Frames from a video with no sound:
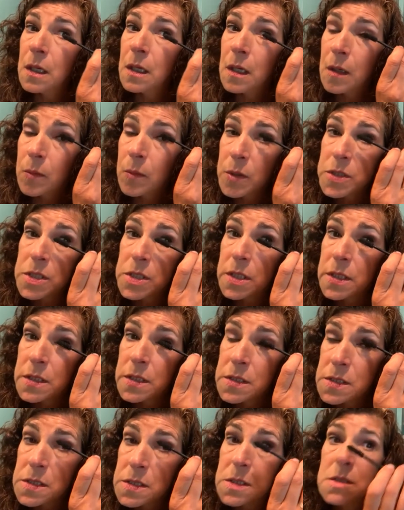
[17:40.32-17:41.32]
which
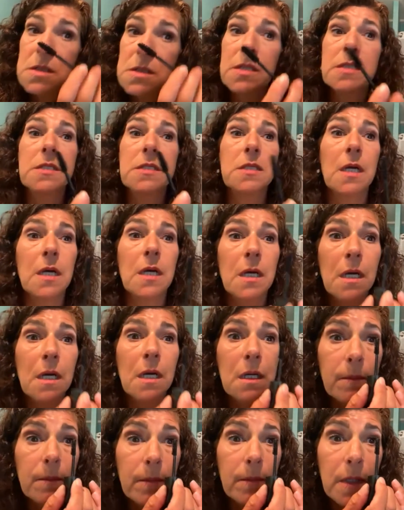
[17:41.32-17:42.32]
is just
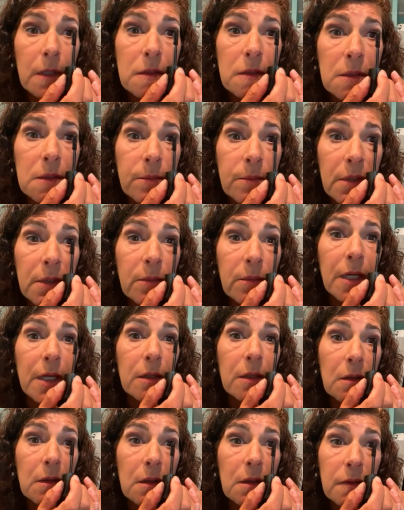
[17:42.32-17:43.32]
an amazing, wow,
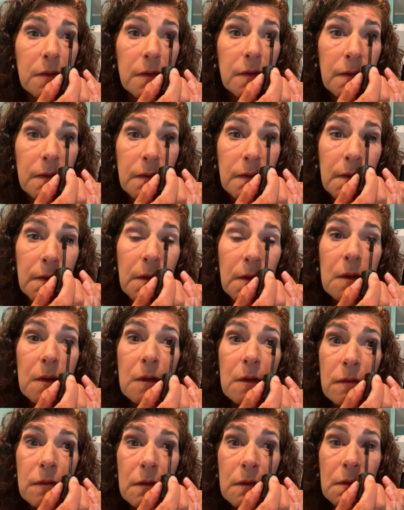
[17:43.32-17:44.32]
you can just see the
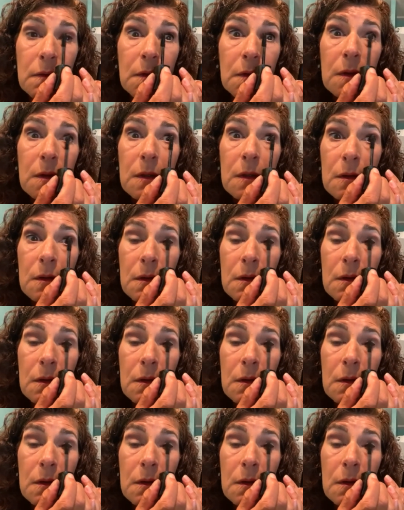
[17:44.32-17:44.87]
difference right there.